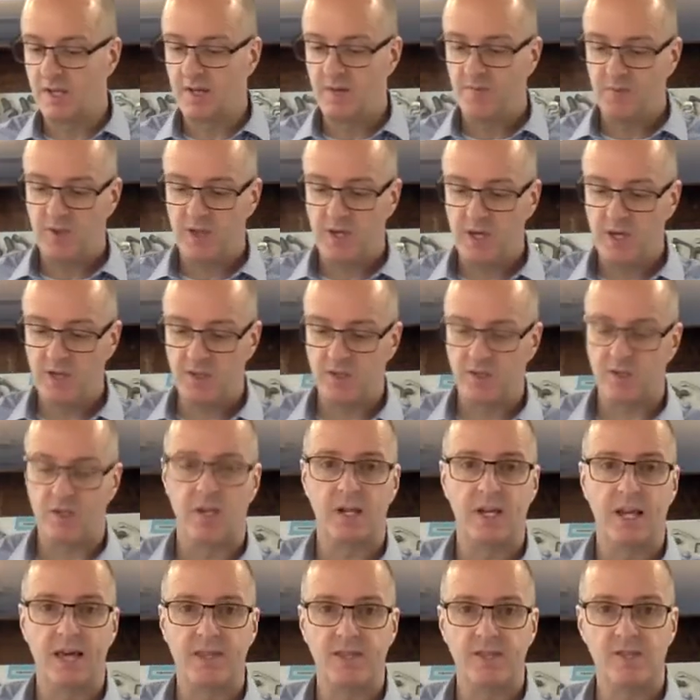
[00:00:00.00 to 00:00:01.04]
Here there's a
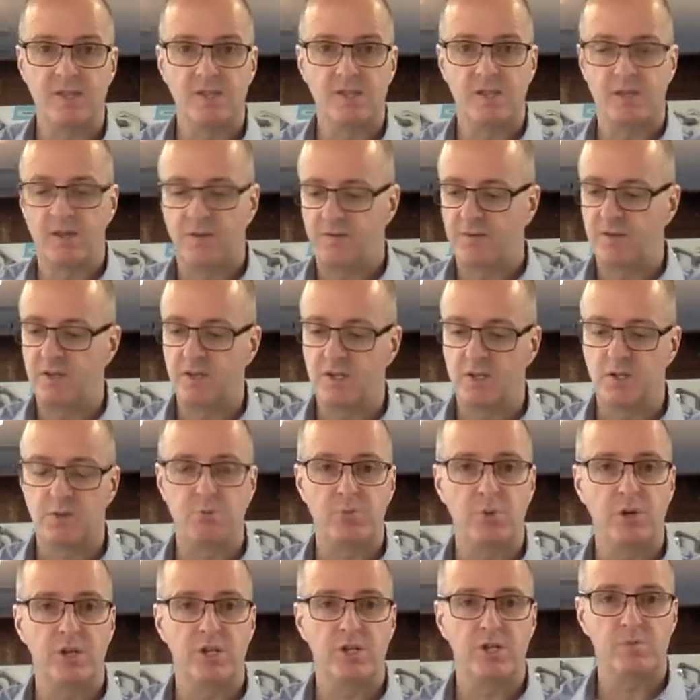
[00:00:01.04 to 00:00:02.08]
leather surface,
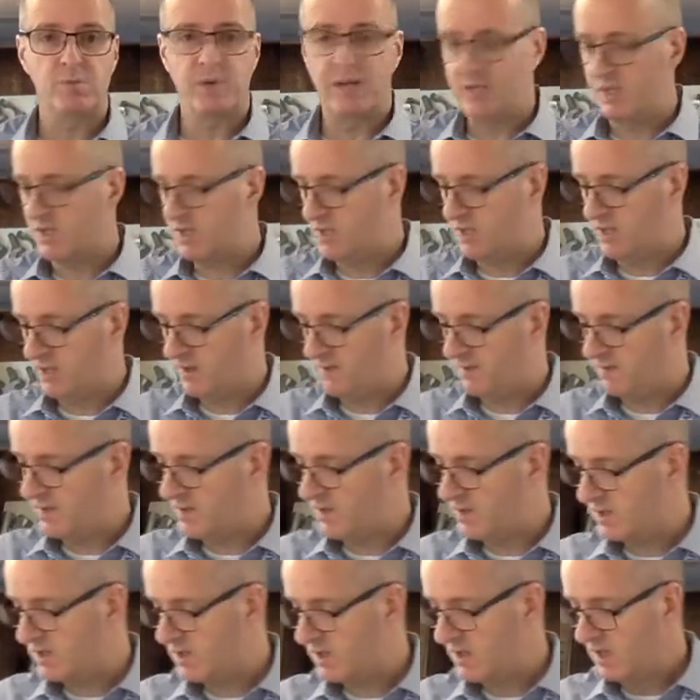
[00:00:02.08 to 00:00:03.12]
perspex
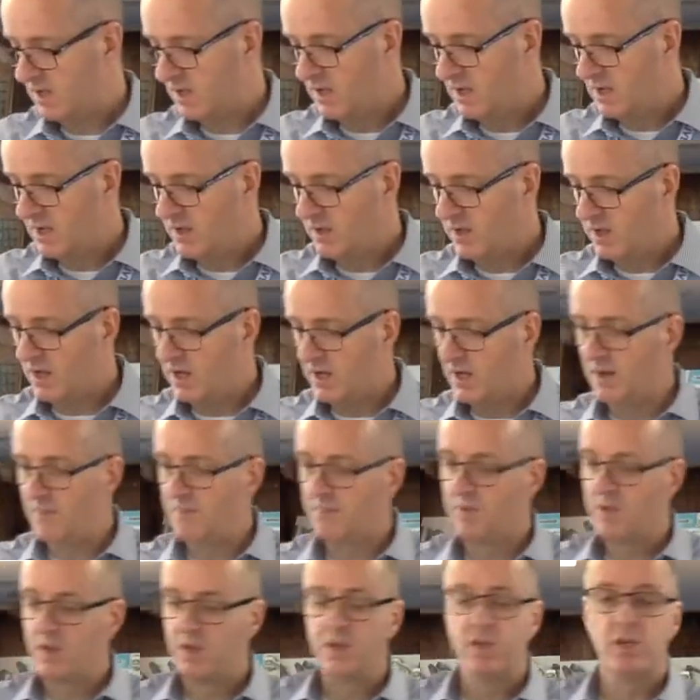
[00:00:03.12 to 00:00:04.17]
surface,
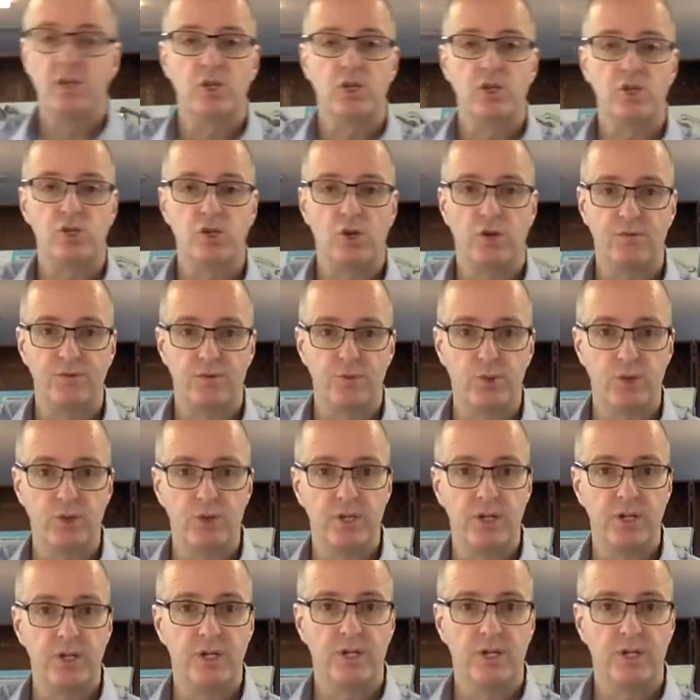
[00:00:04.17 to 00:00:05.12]
softwood